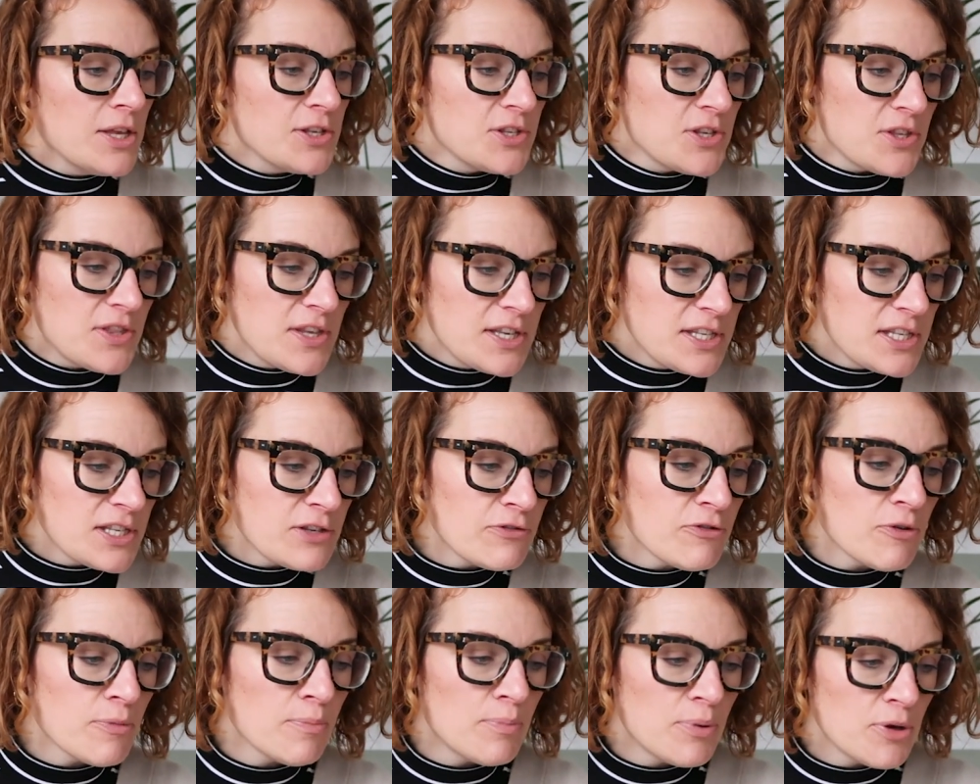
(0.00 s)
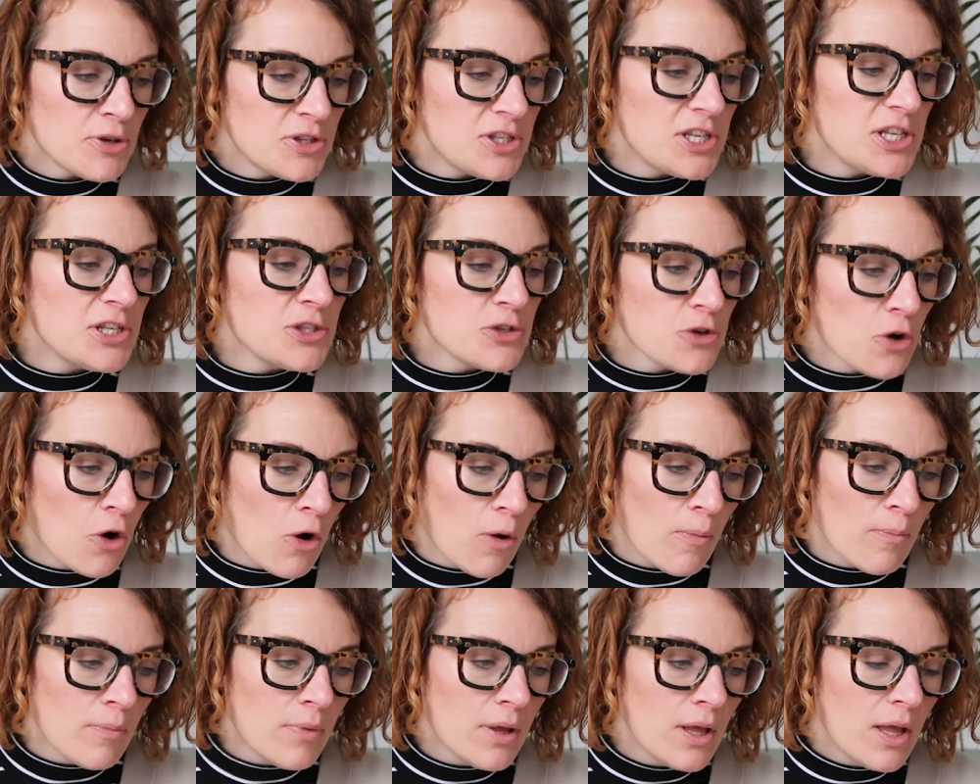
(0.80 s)
So this is from Petit
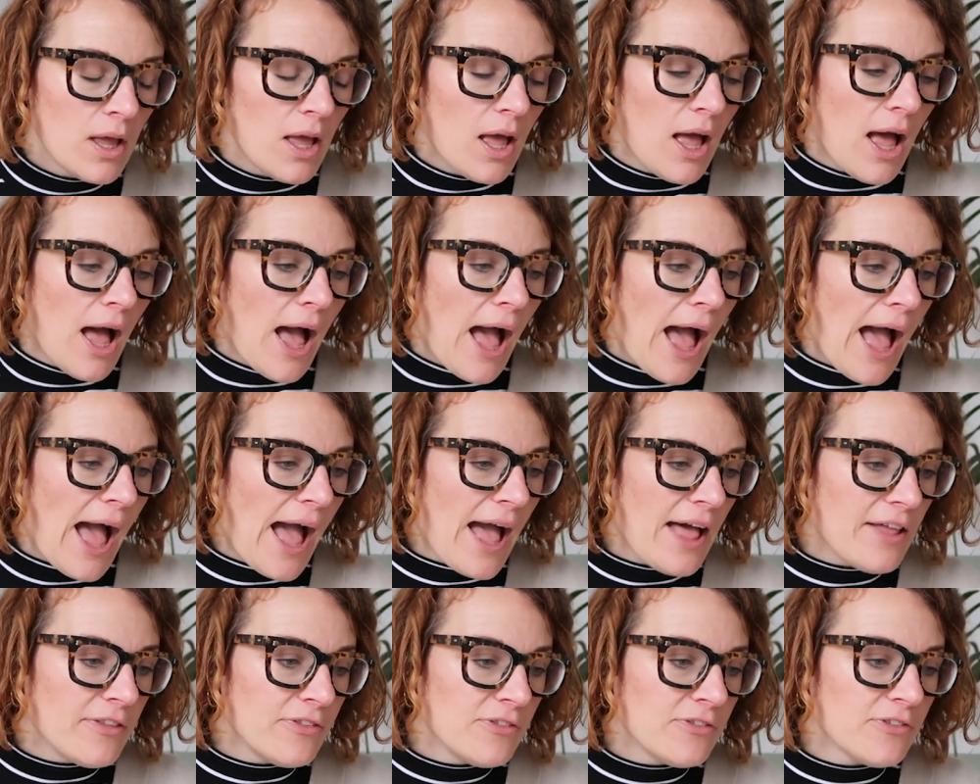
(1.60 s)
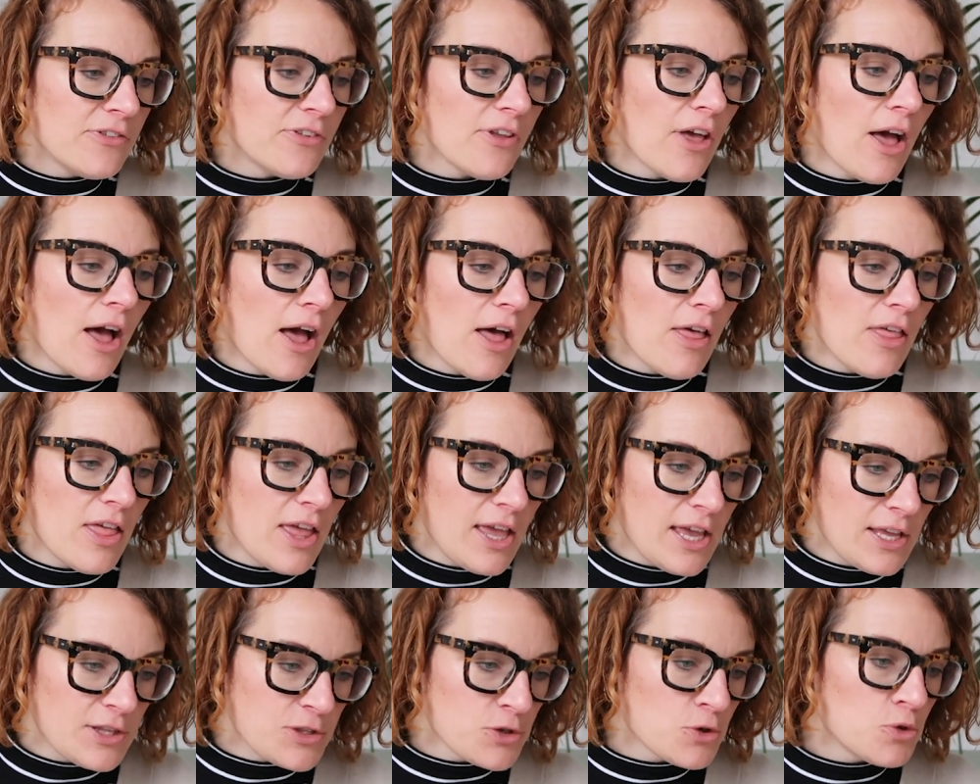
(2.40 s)
Dom, and
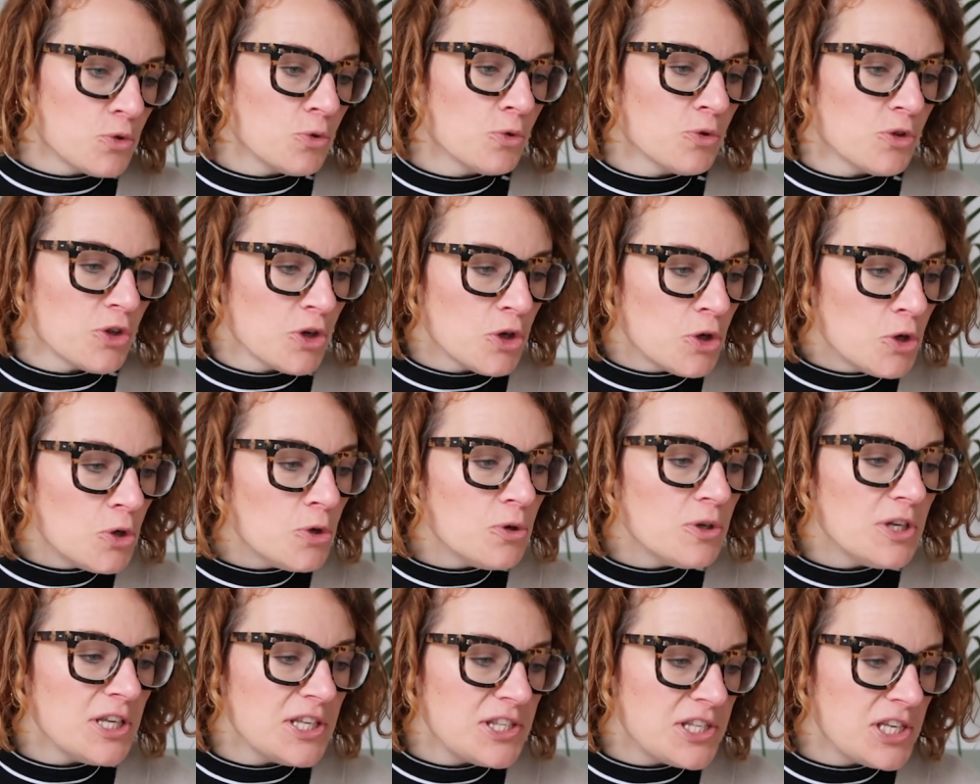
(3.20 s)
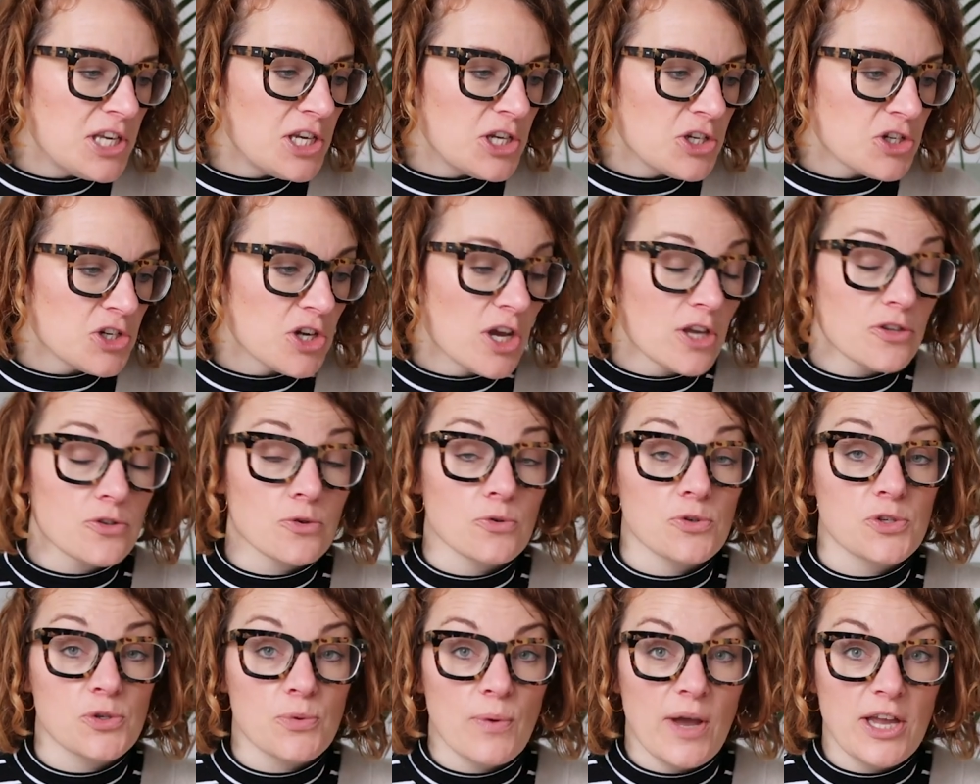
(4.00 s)
it's called the Hoonie T-shirt
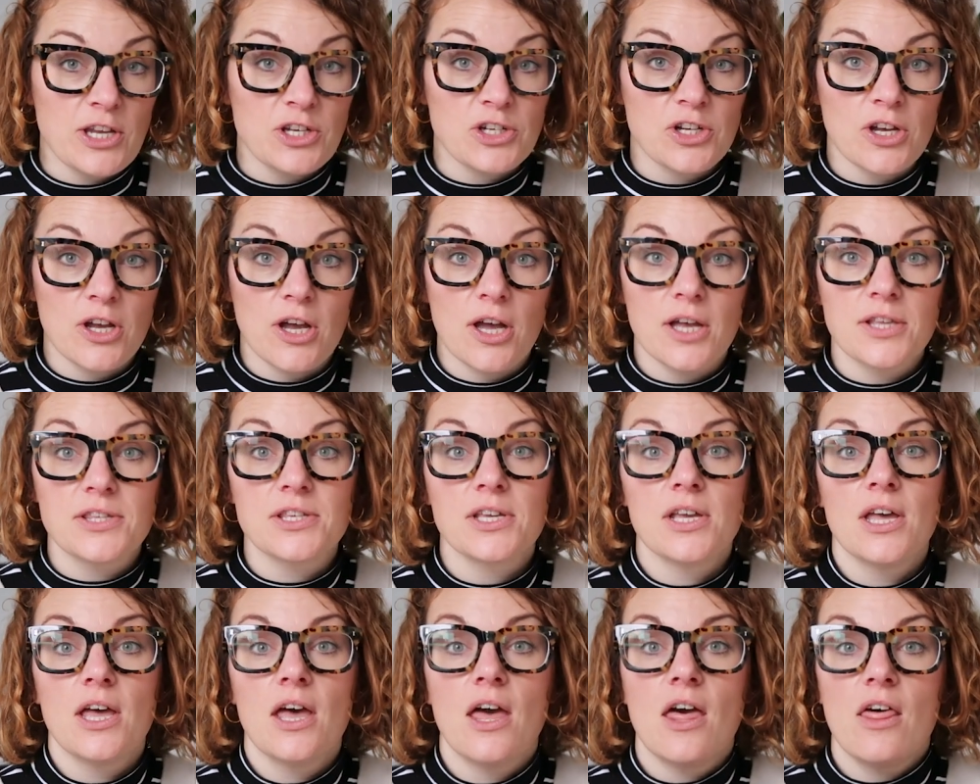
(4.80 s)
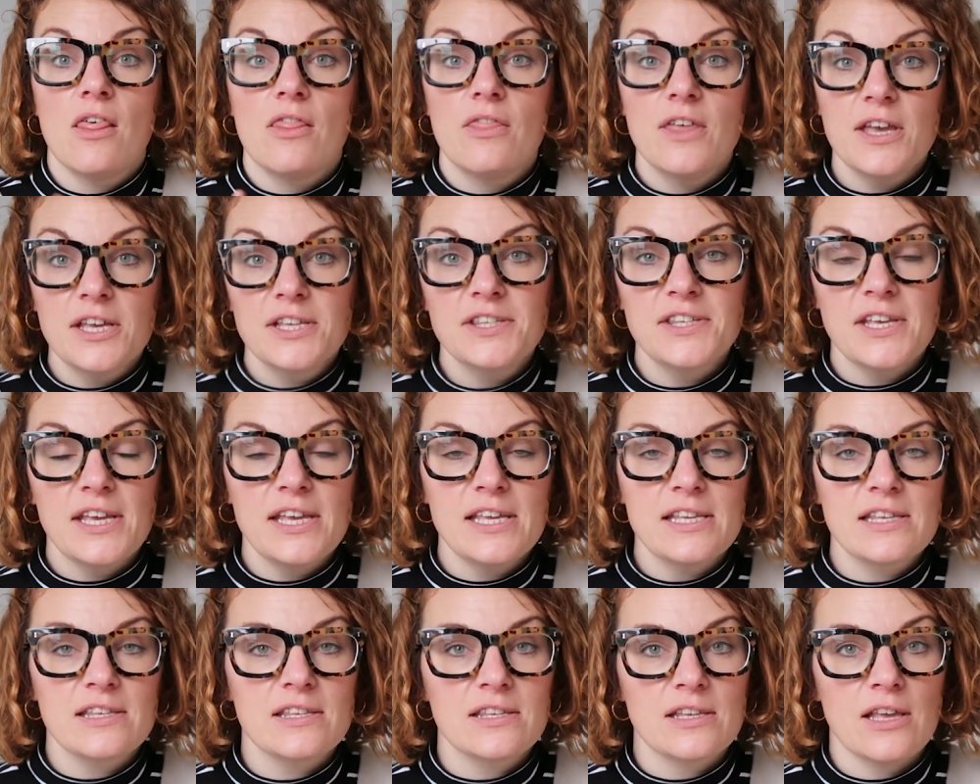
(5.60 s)
or Sweatshirt. This
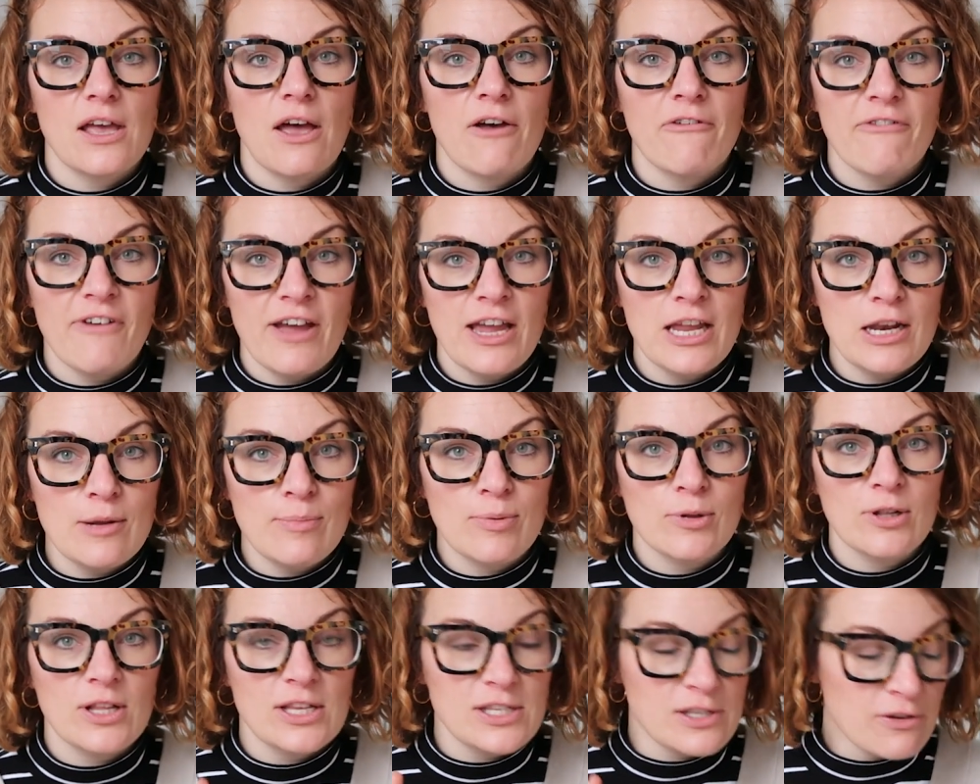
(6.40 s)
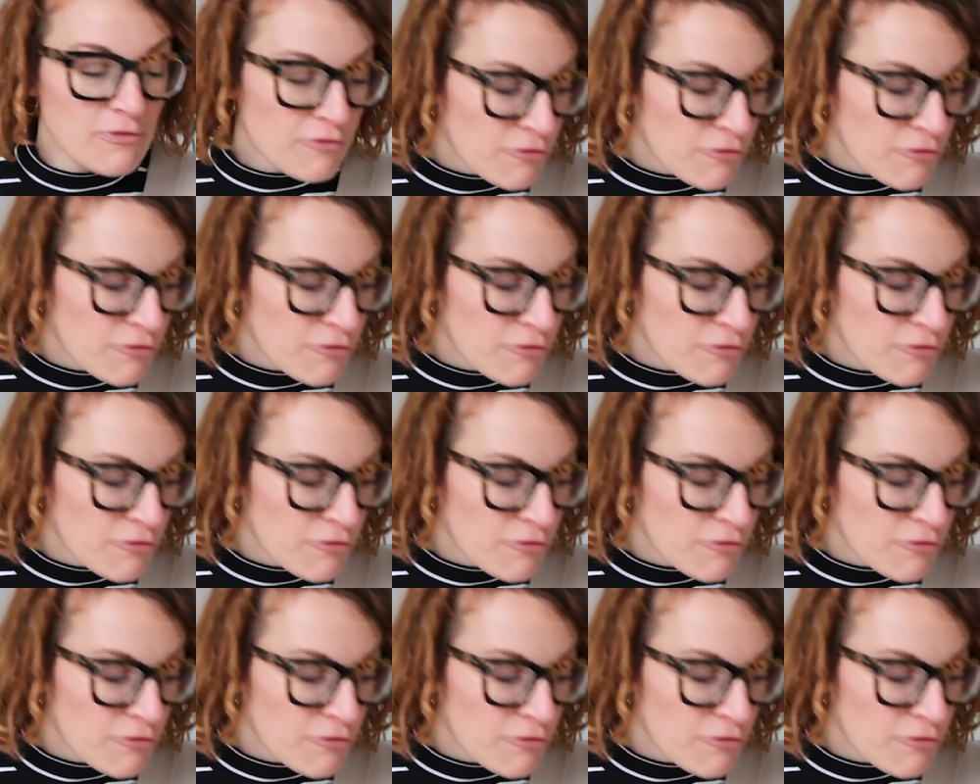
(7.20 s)
is available as